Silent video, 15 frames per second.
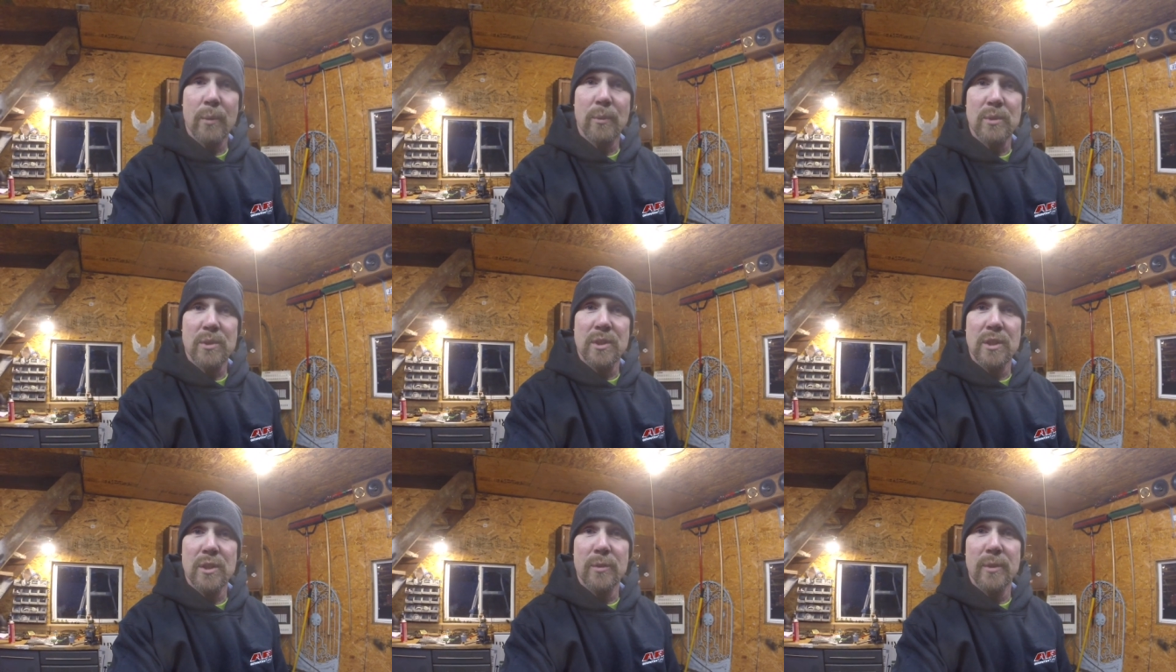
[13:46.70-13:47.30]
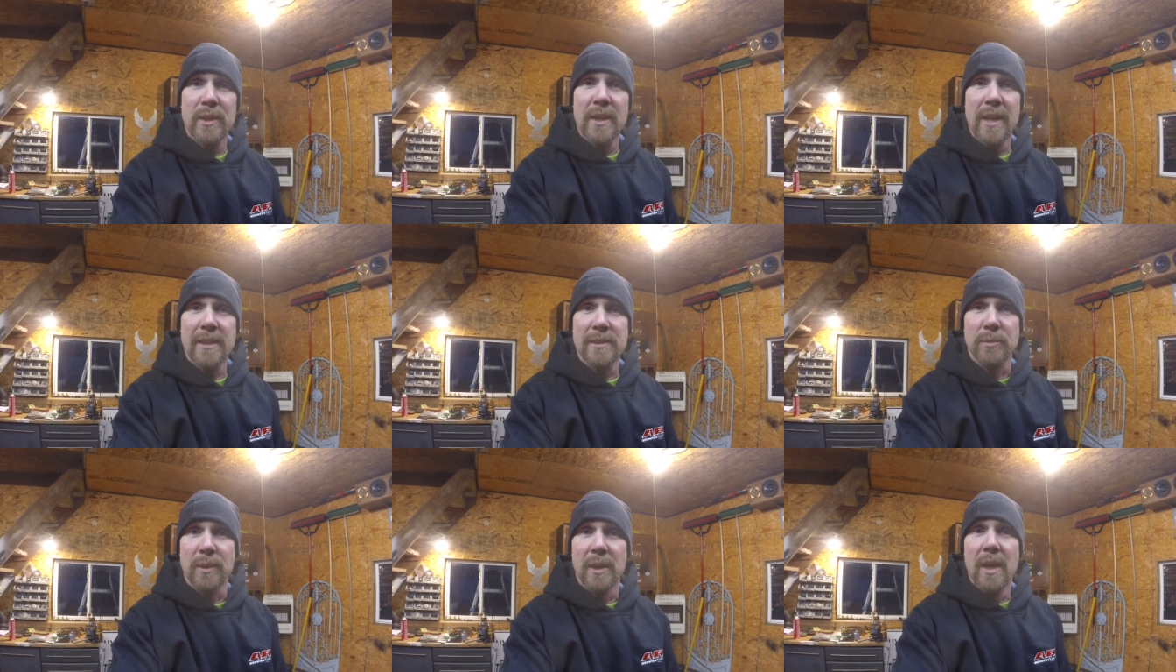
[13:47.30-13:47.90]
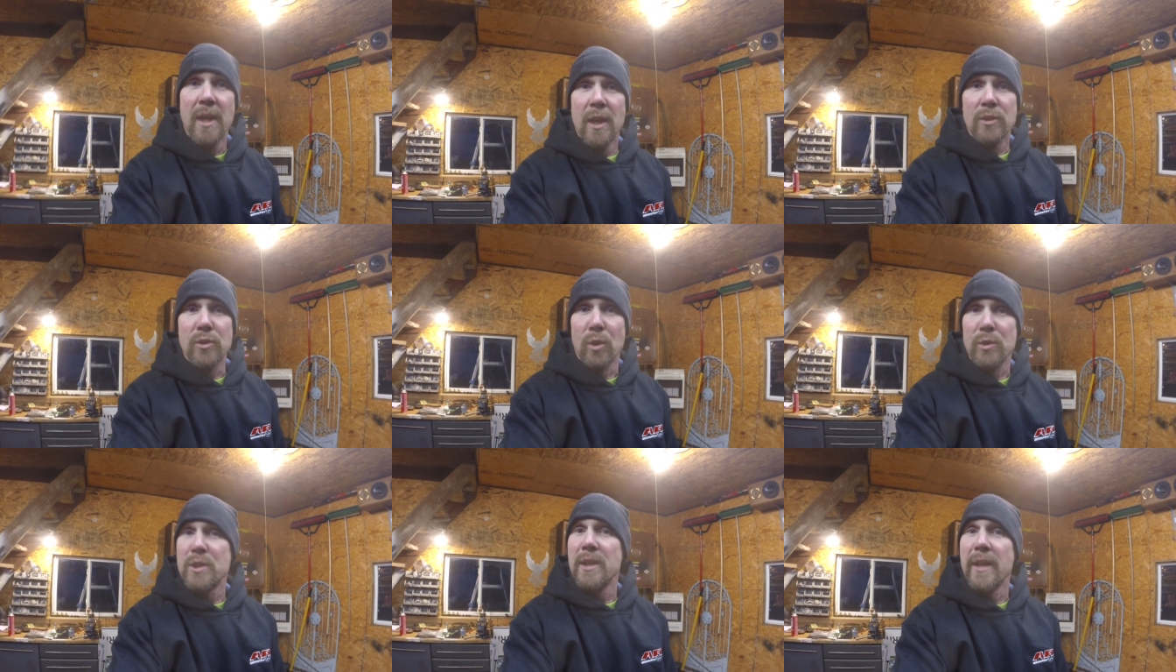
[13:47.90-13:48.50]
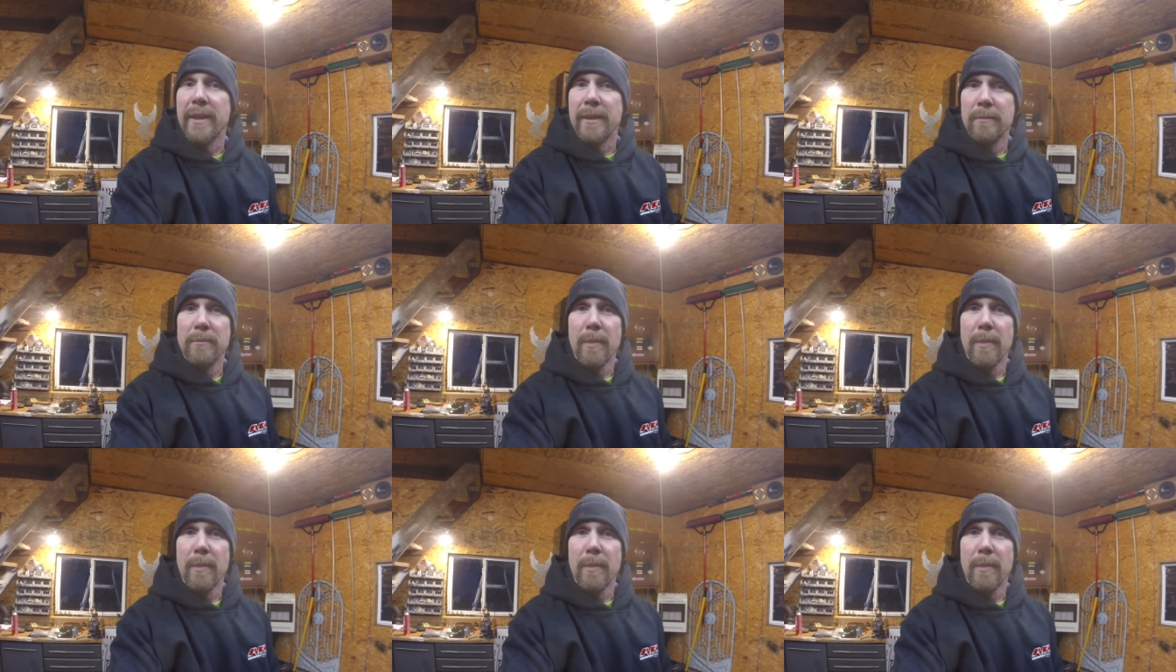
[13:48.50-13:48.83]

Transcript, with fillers: we will see you in the next one. Talk to you later.